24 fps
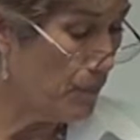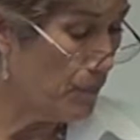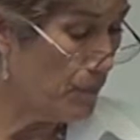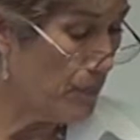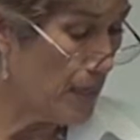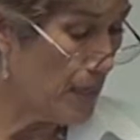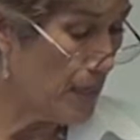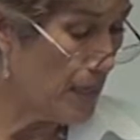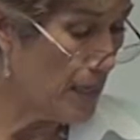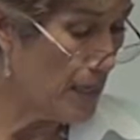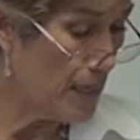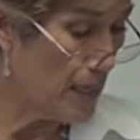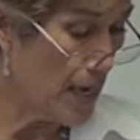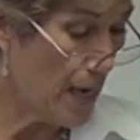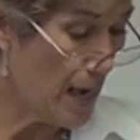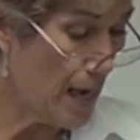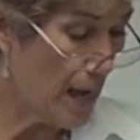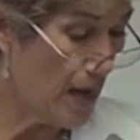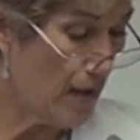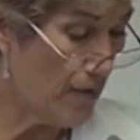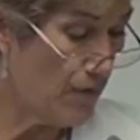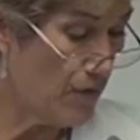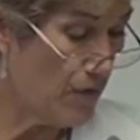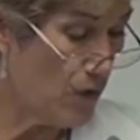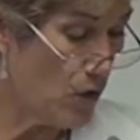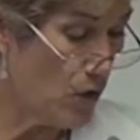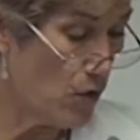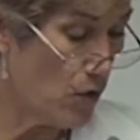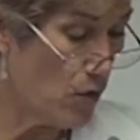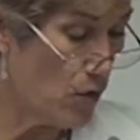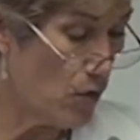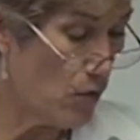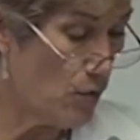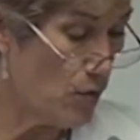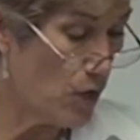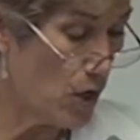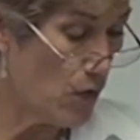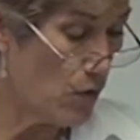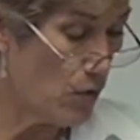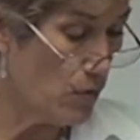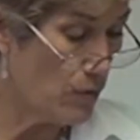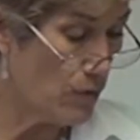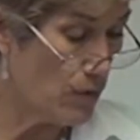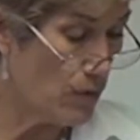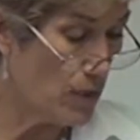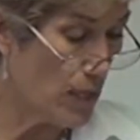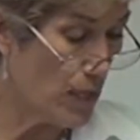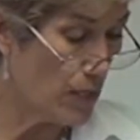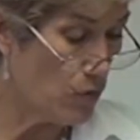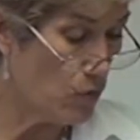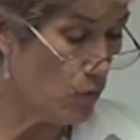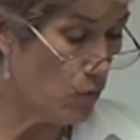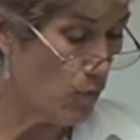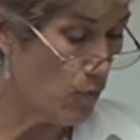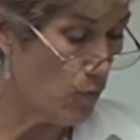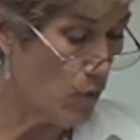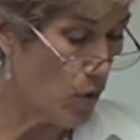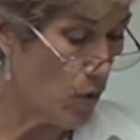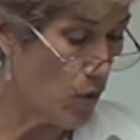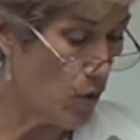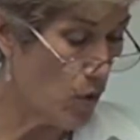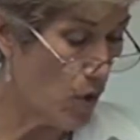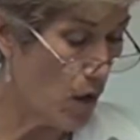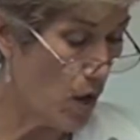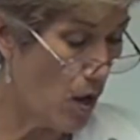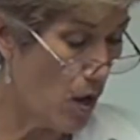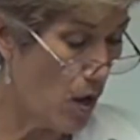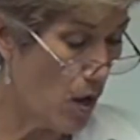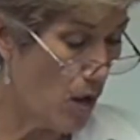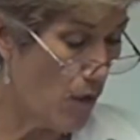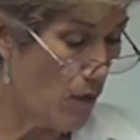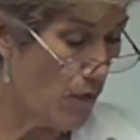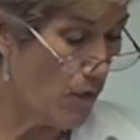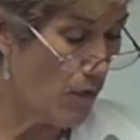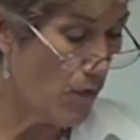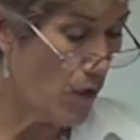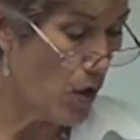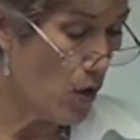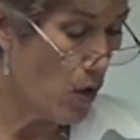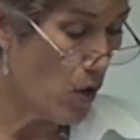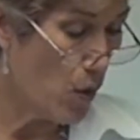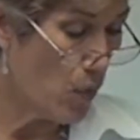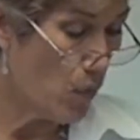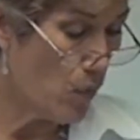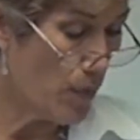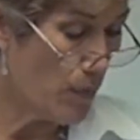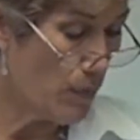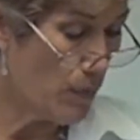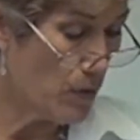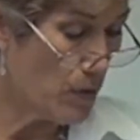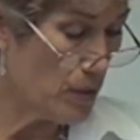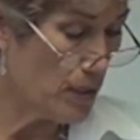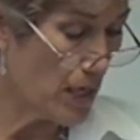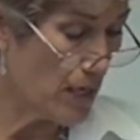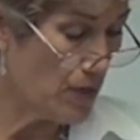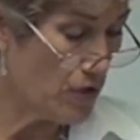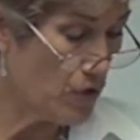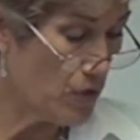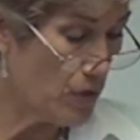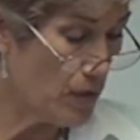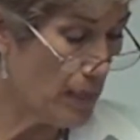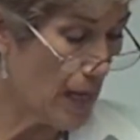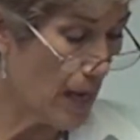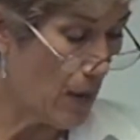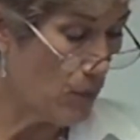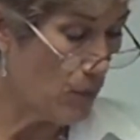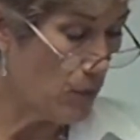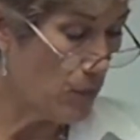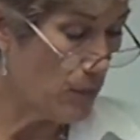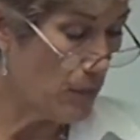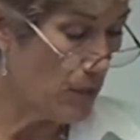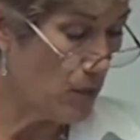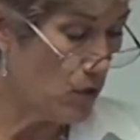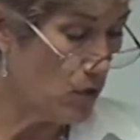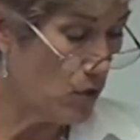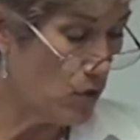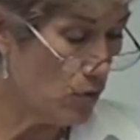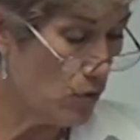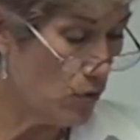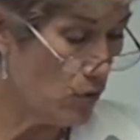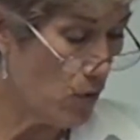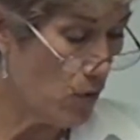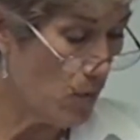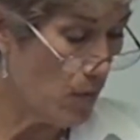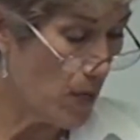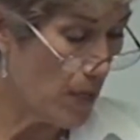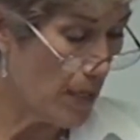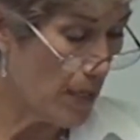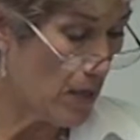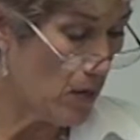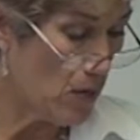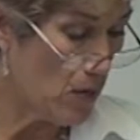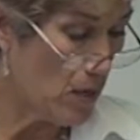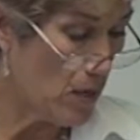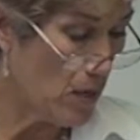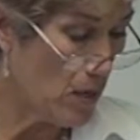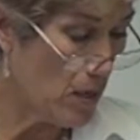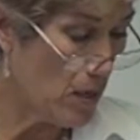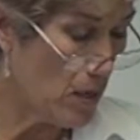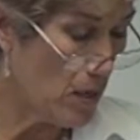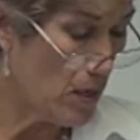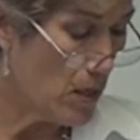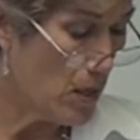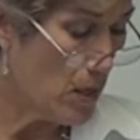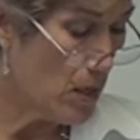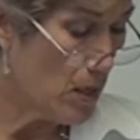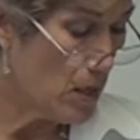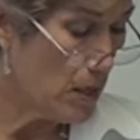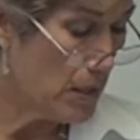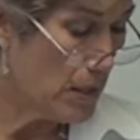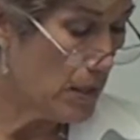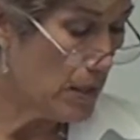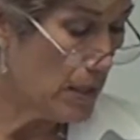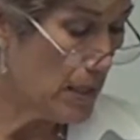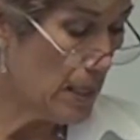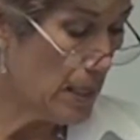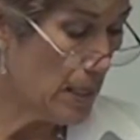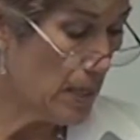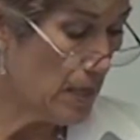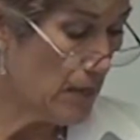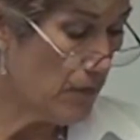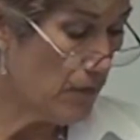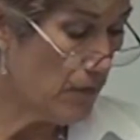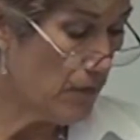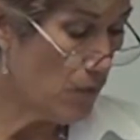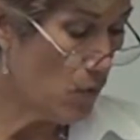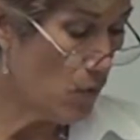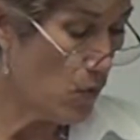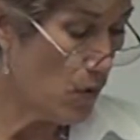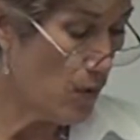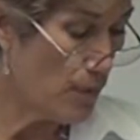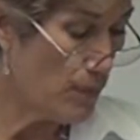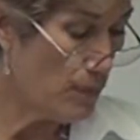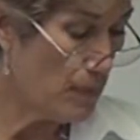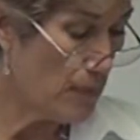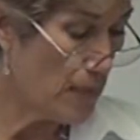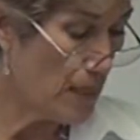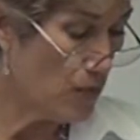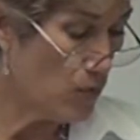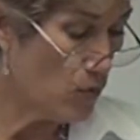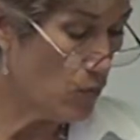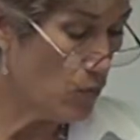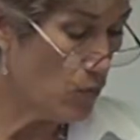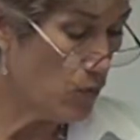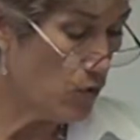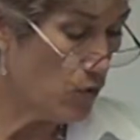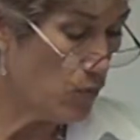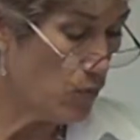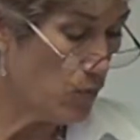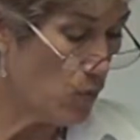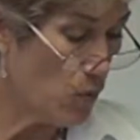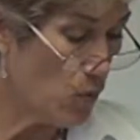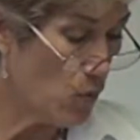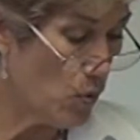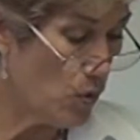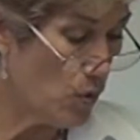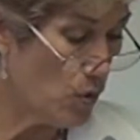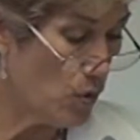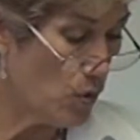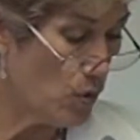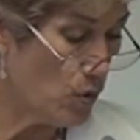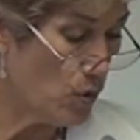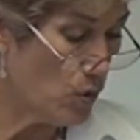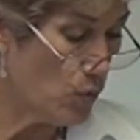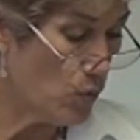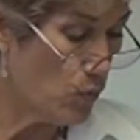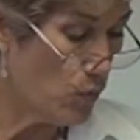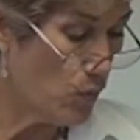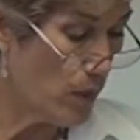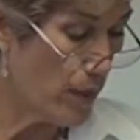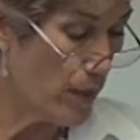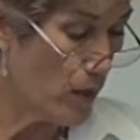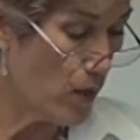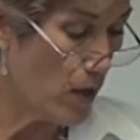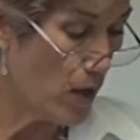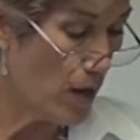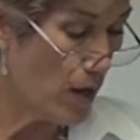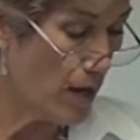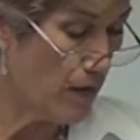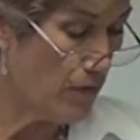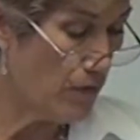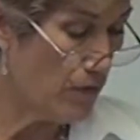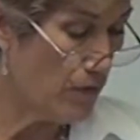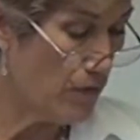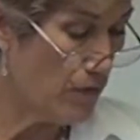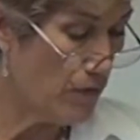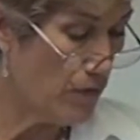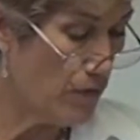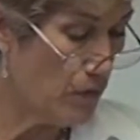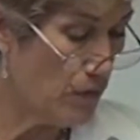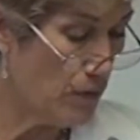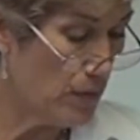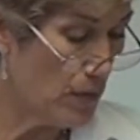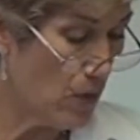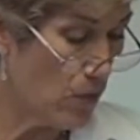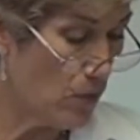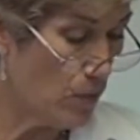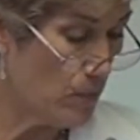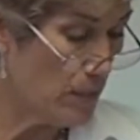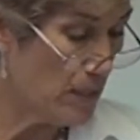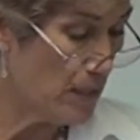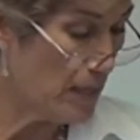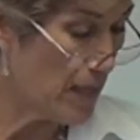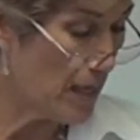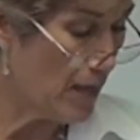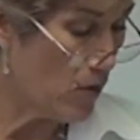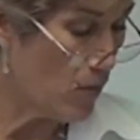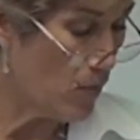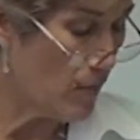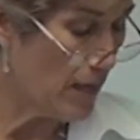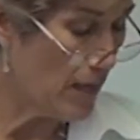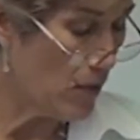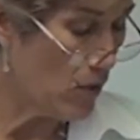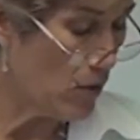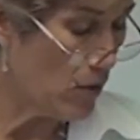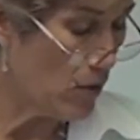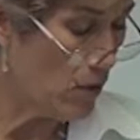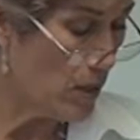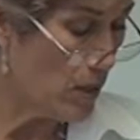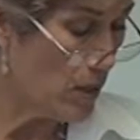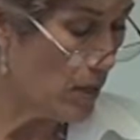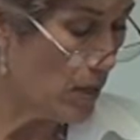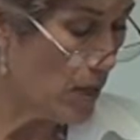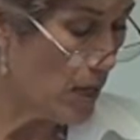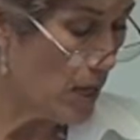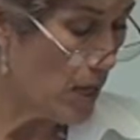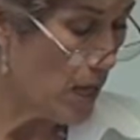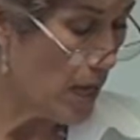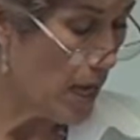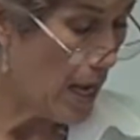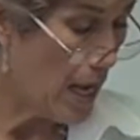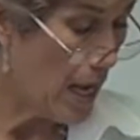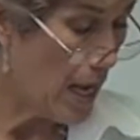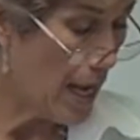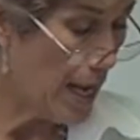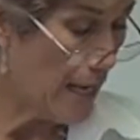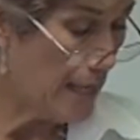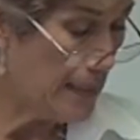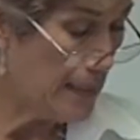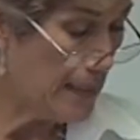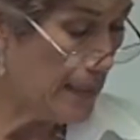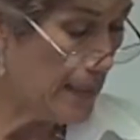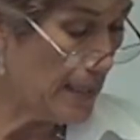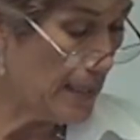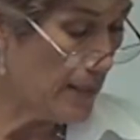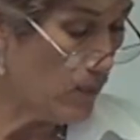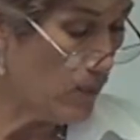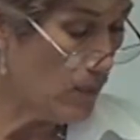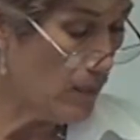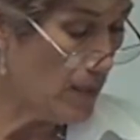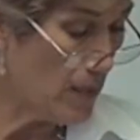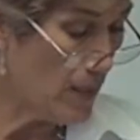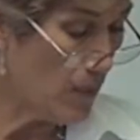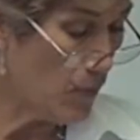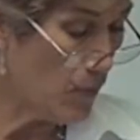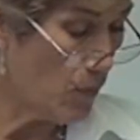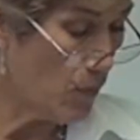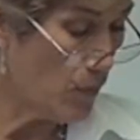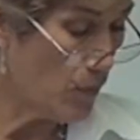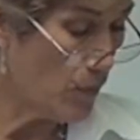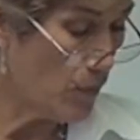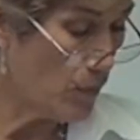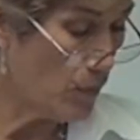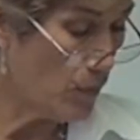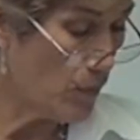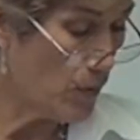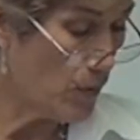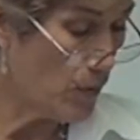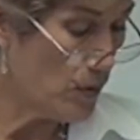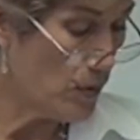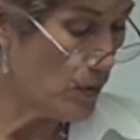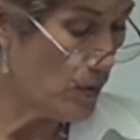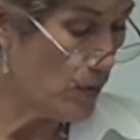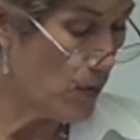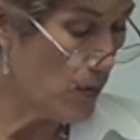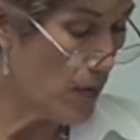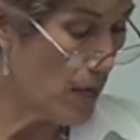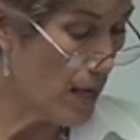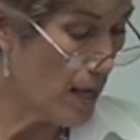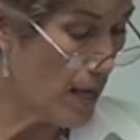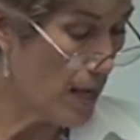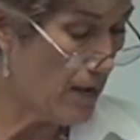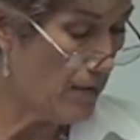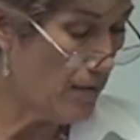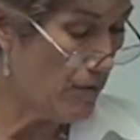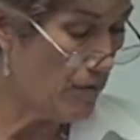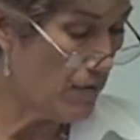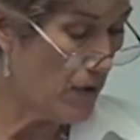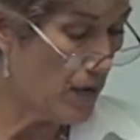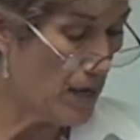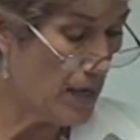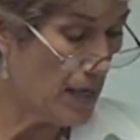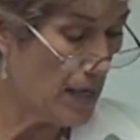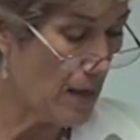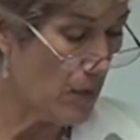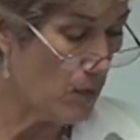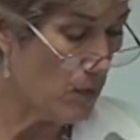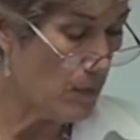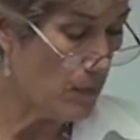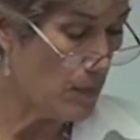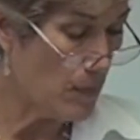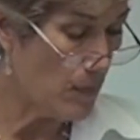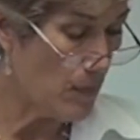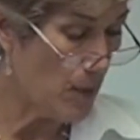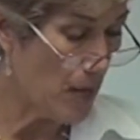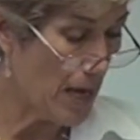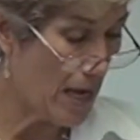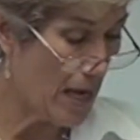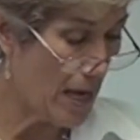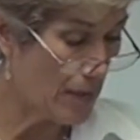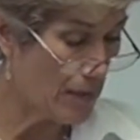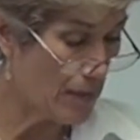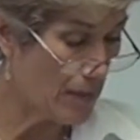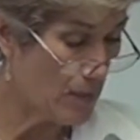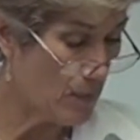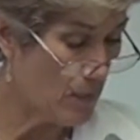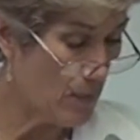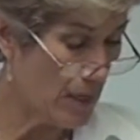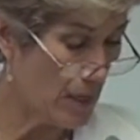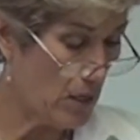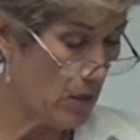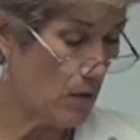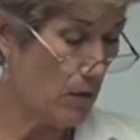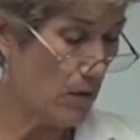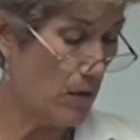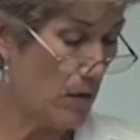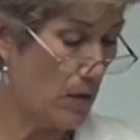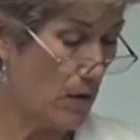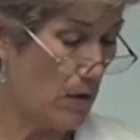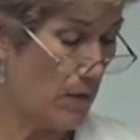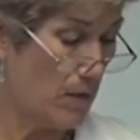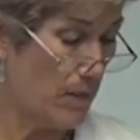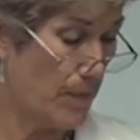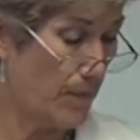B, have no known sexual mode of reproduction, that would be Deuteromycota. C, form sexual spores where hyphae fuse, that would be Zygomycota. And D, resemble both protozoa and fungi, that would be Myoxymycota.